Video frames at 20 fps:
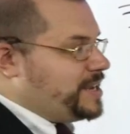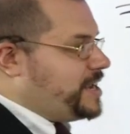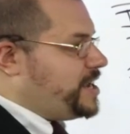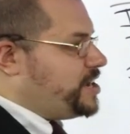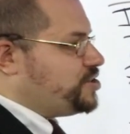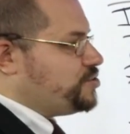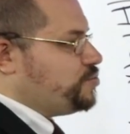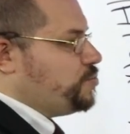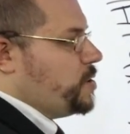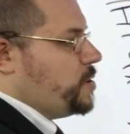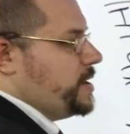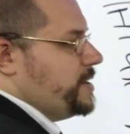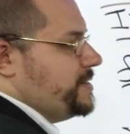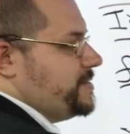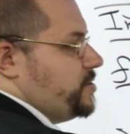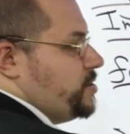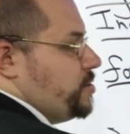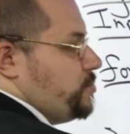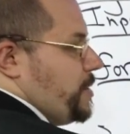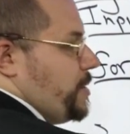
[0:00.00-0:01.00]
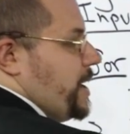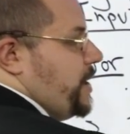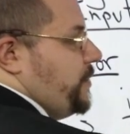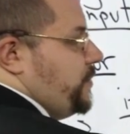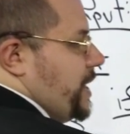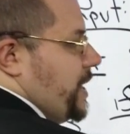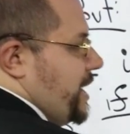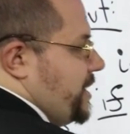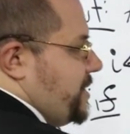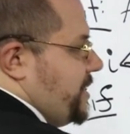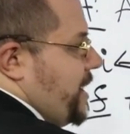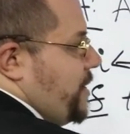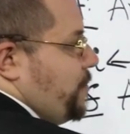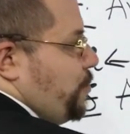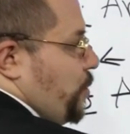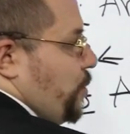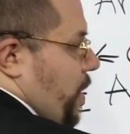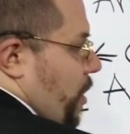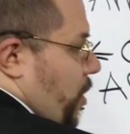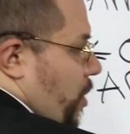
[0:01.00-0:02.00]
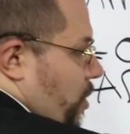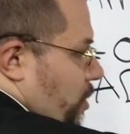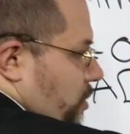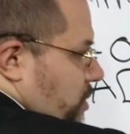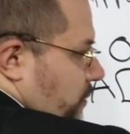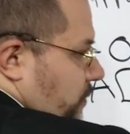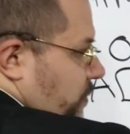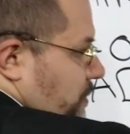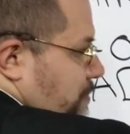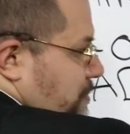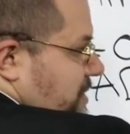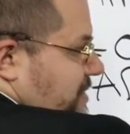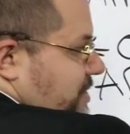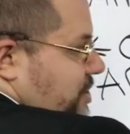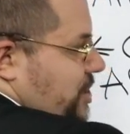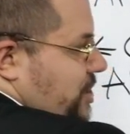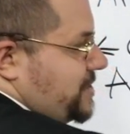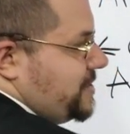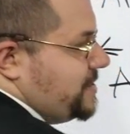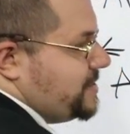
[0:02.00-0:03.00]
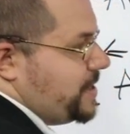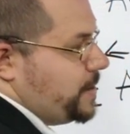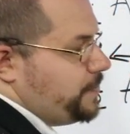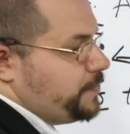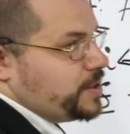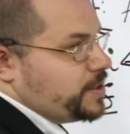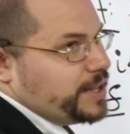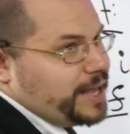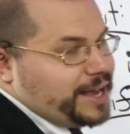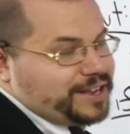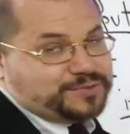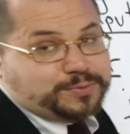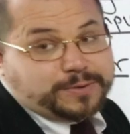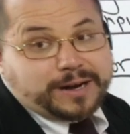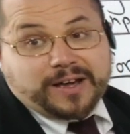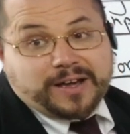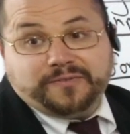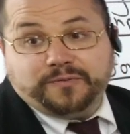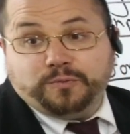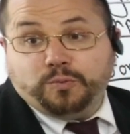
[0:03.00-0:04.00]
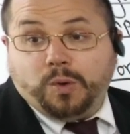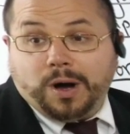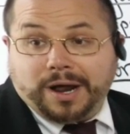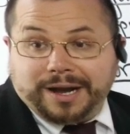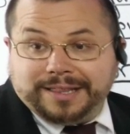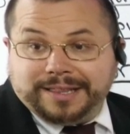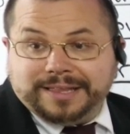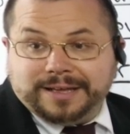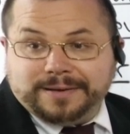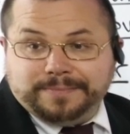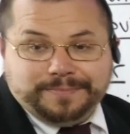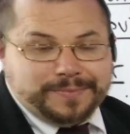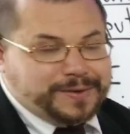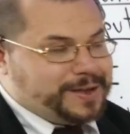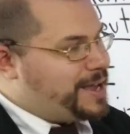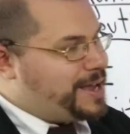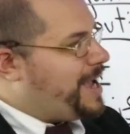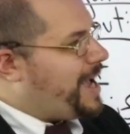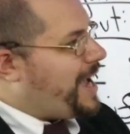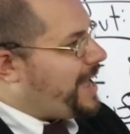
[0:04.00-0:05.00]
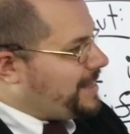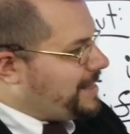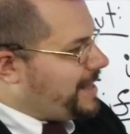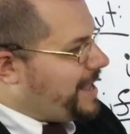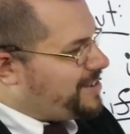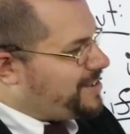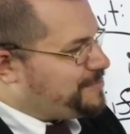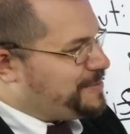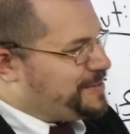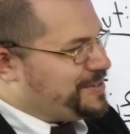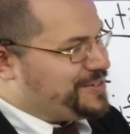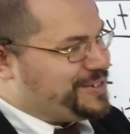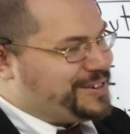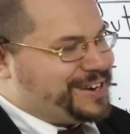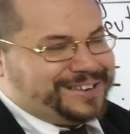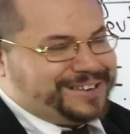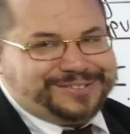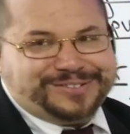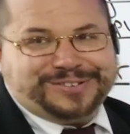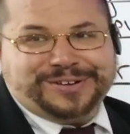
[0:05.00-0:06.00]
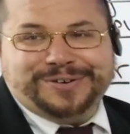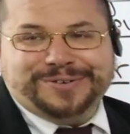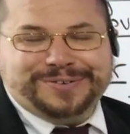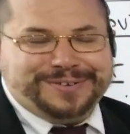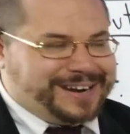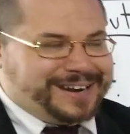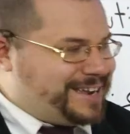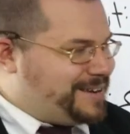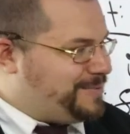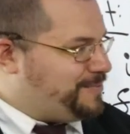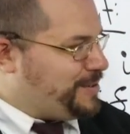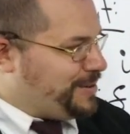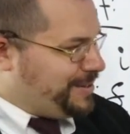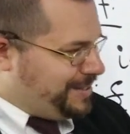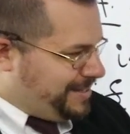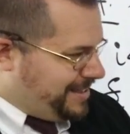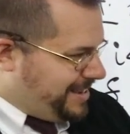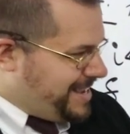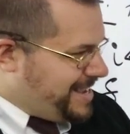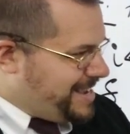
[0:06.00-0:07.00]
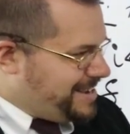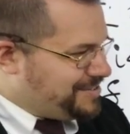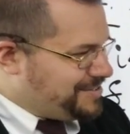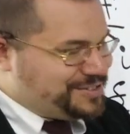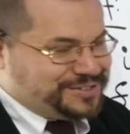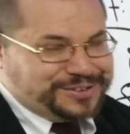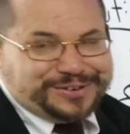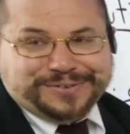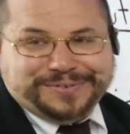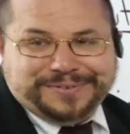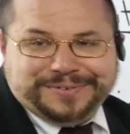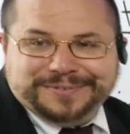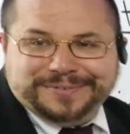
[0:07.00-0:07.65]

Each one is an array of length n where all of the positions except for the last one have 1 in them, and the last position has 2 in it when the key is 2.